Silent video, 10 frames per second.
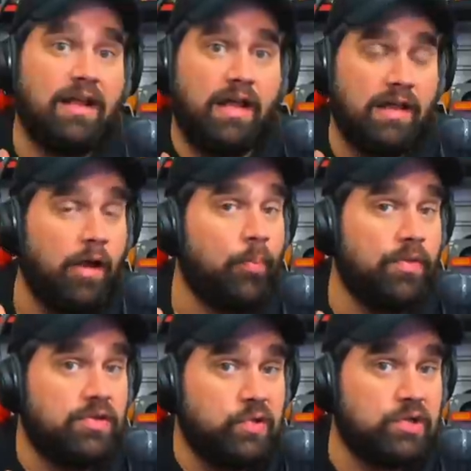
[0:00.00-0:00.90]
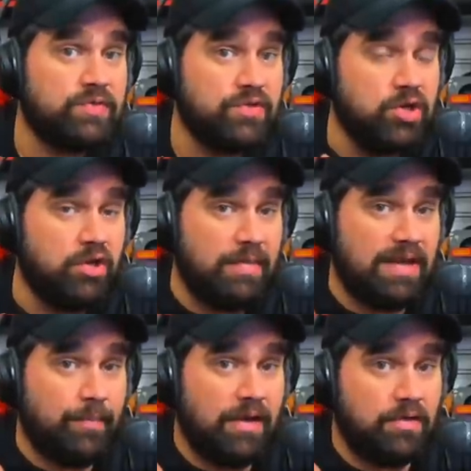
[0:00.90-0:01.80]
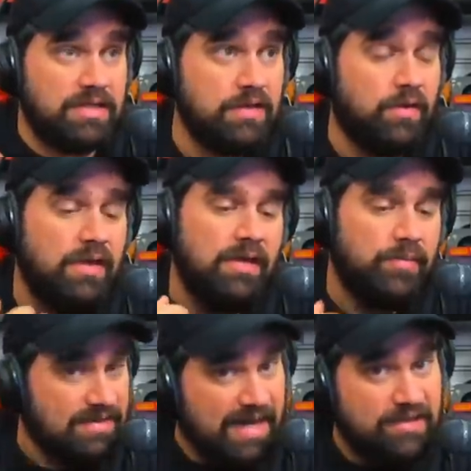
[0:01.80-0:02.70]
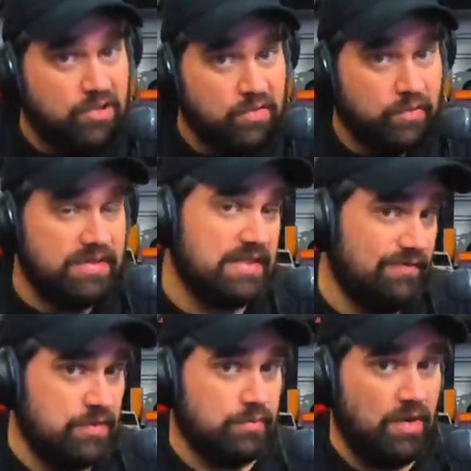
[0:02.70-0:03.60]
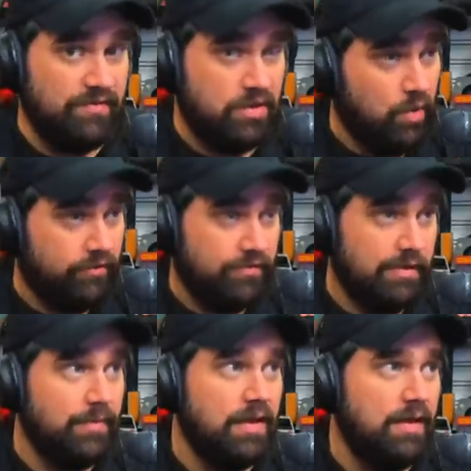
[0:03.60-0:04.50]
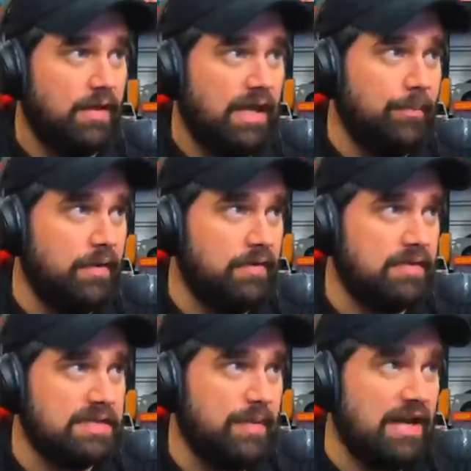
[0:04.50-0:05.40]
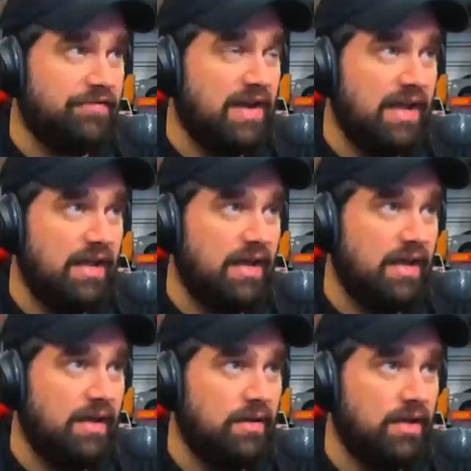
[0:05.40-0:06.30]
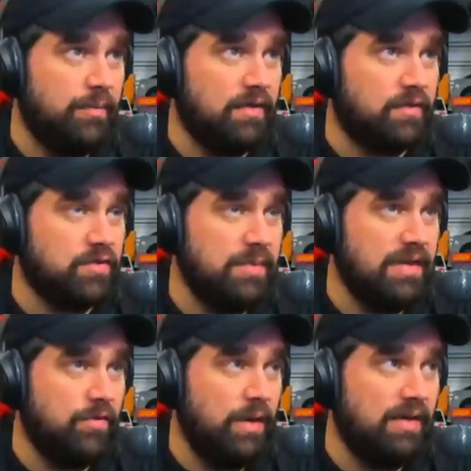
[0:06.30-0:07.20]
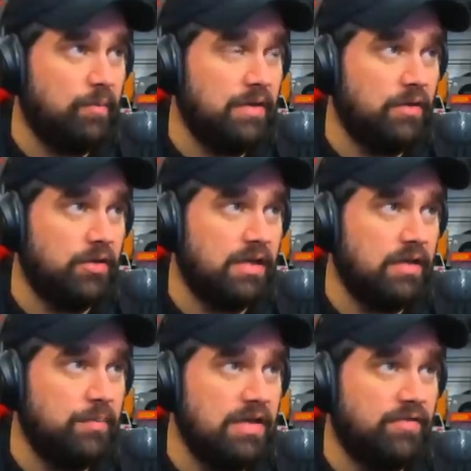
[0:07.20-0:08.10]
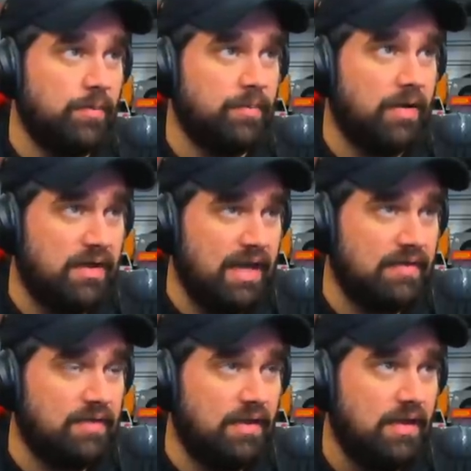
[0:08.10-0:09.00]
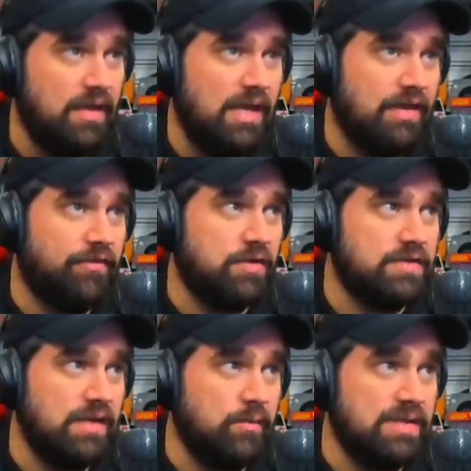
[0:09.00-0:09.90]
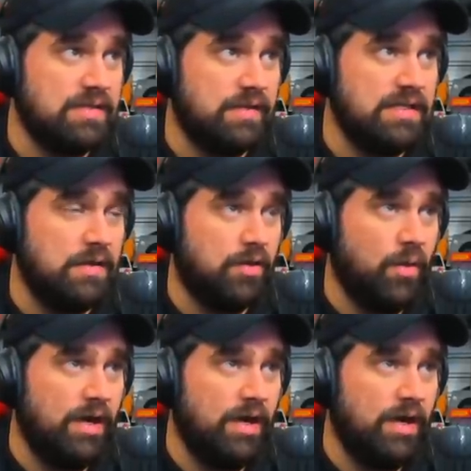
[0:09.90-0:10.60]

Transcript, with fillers: And then I'll, I'll, open the doors for Joe to make a better deal because iTunes will at least give you some revenue off of it. Um, Spotify uh, comes as a streaming heavyweight has been looking to beef up its podcasting efforts. They recently